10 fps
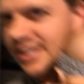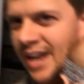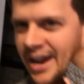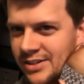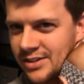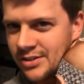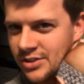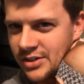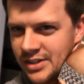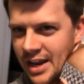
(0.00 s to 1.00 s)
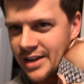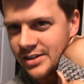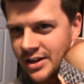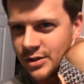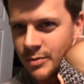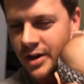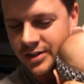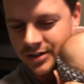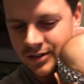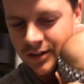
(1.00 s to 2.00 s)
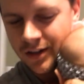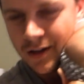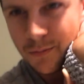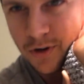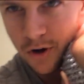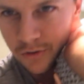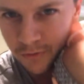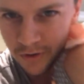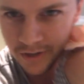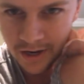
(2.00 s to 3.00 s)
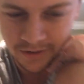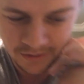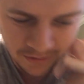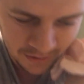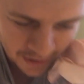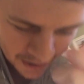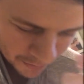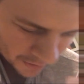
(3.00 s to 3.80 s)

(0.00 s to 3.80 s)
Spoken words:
a taste, not too much. My daughter's falling down. I